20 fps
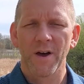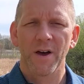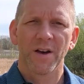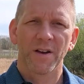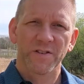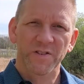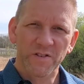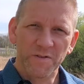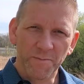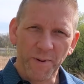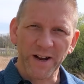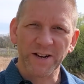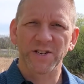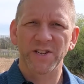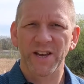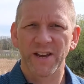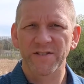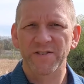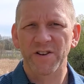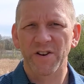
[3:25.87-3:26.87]

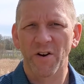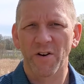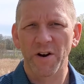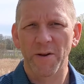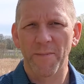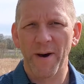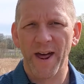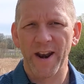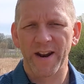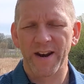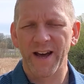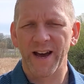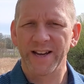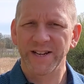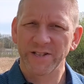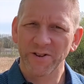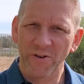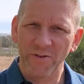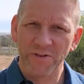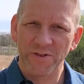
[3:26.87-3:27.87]
especially as you're going to bed at
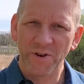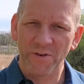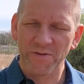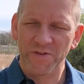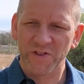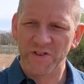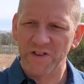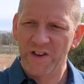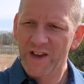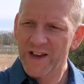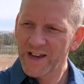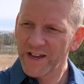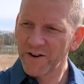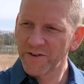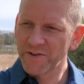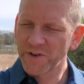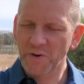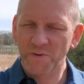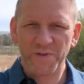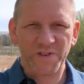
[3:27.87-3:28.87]
night.
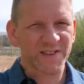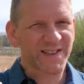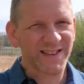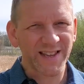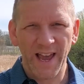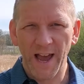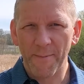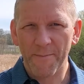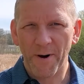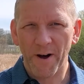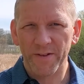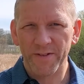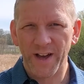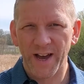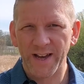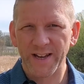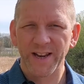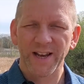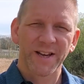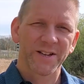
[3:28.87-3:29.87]
Don't stay up all
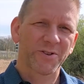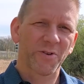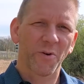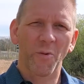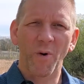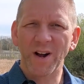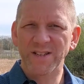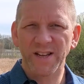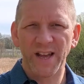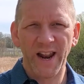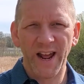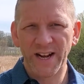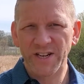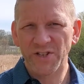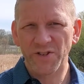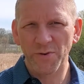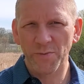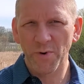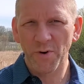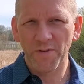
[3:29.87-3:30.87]
night. Don't watch that
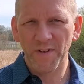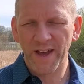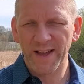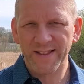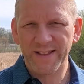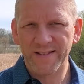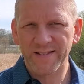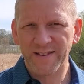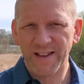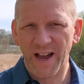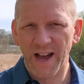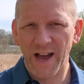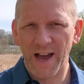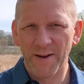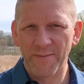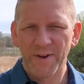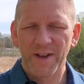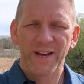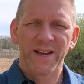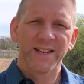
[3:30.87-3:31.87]
extra movie at this
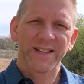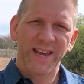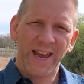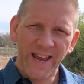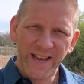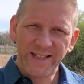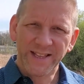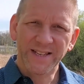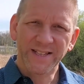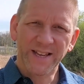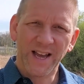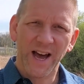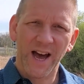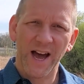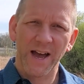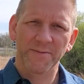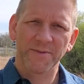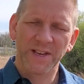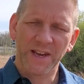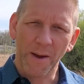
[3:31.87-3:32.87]
time. Take the
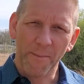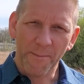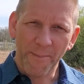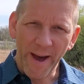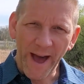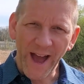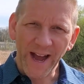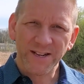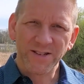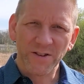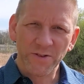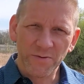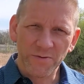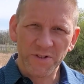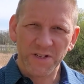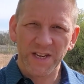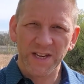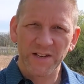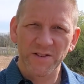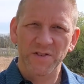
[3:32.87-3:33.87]
time to get back to the
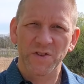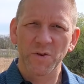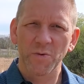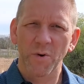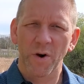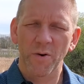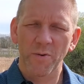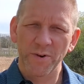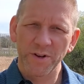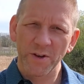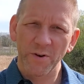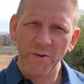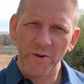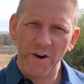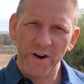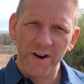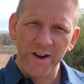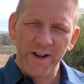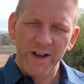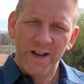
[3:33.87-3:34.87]
routines you were when you
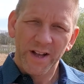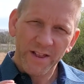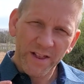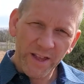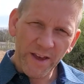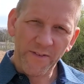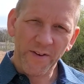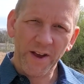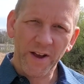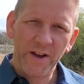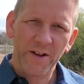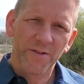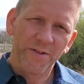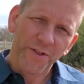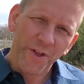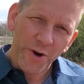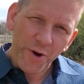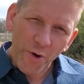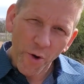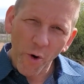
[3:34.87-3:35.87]
were living
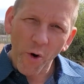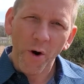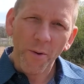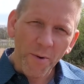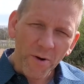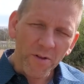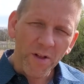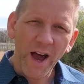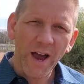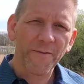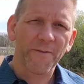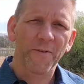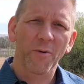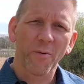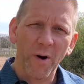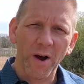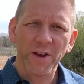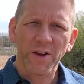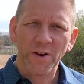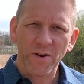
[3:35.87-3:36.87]
the normal life, or
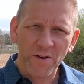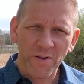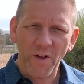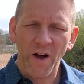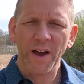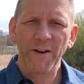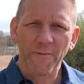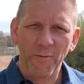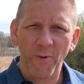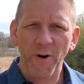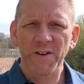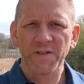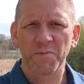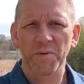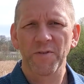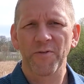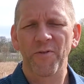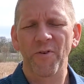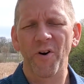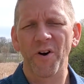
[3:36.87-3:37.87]
what your life was
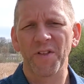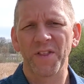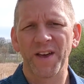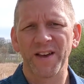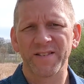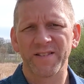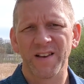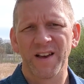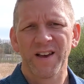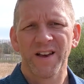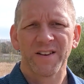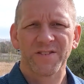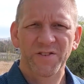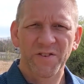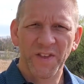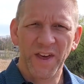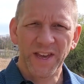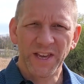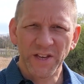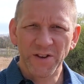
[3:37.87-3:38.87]
before this,
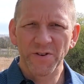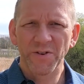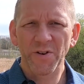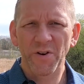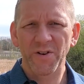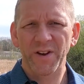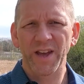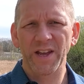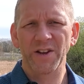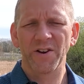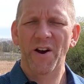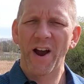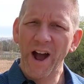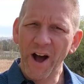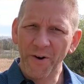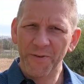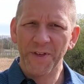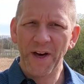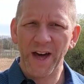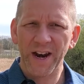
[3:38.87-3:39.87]
so that you don't get your
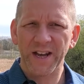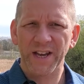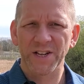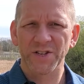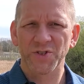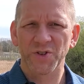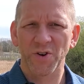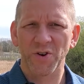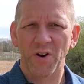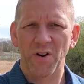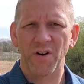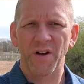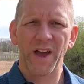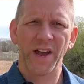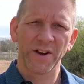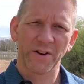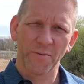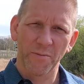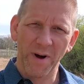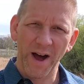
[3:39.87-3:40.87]
health out of control
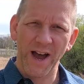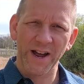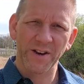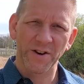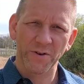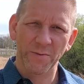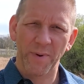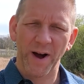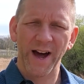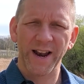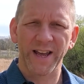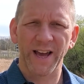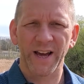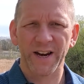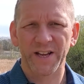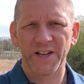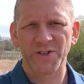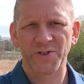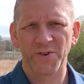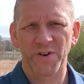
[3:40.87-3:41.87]
and your mind and your body out
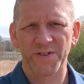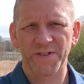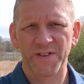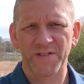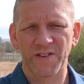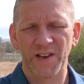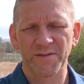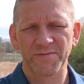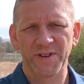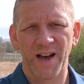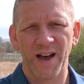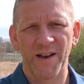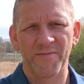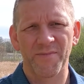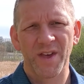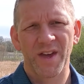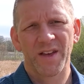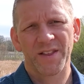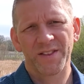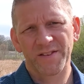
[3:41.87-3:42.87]
of control at the same time.
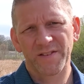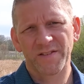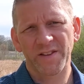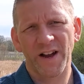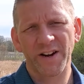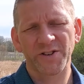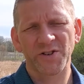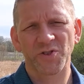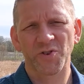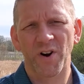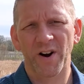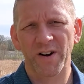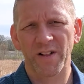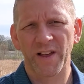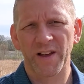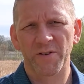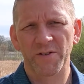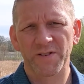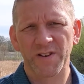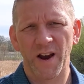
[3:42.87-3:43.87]
This is Dr. Gerard at
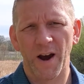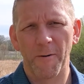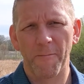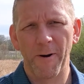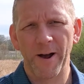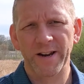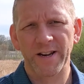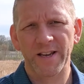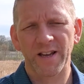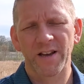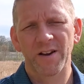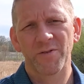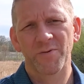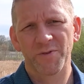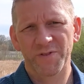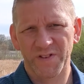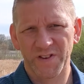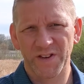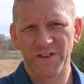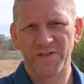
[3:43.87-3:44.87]
Lakewoods Chiropractic.
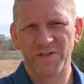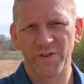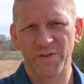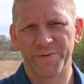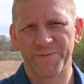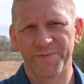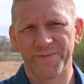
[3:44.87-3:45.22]
We'll see you soon.